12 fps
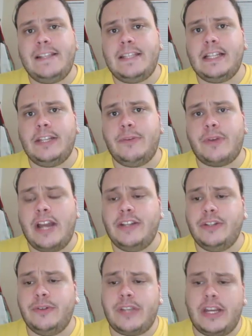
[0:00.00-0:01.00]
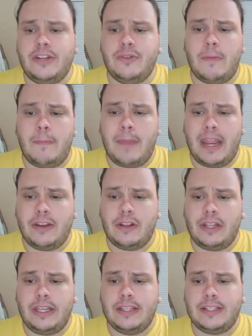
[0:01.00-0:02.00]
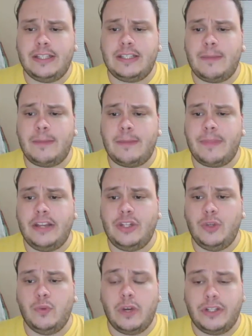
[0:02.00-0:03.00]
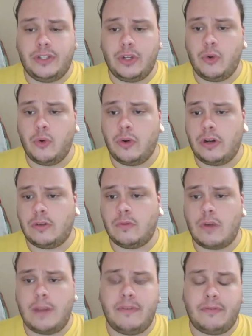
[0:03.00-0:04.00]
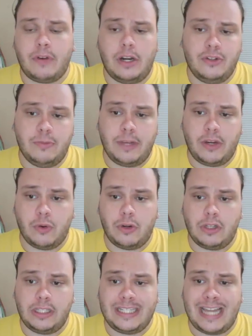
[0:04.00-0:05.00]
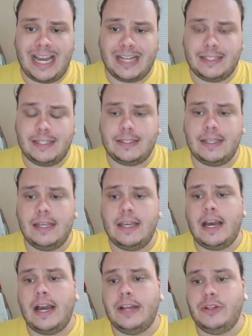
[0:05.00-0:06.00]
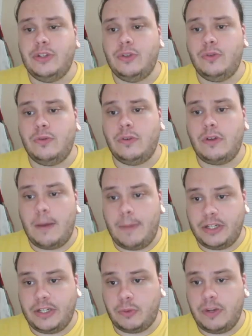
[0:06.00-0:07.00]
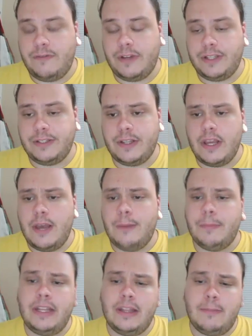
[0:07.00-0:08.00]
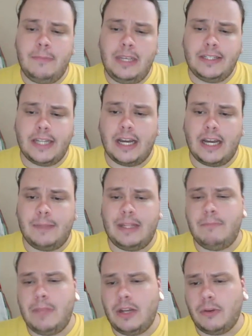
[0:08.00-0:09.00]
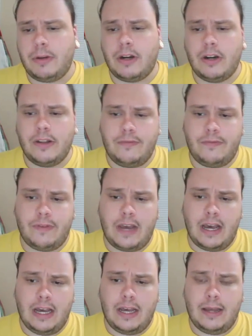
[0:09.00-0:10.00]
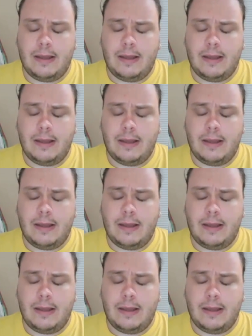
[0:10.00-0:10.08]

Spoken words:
basically what I do is I do it manually. This is something I do once a quarter, right before I do my quarterly taxes. I do a bunch of refunds. But in the meantime, in the middle part of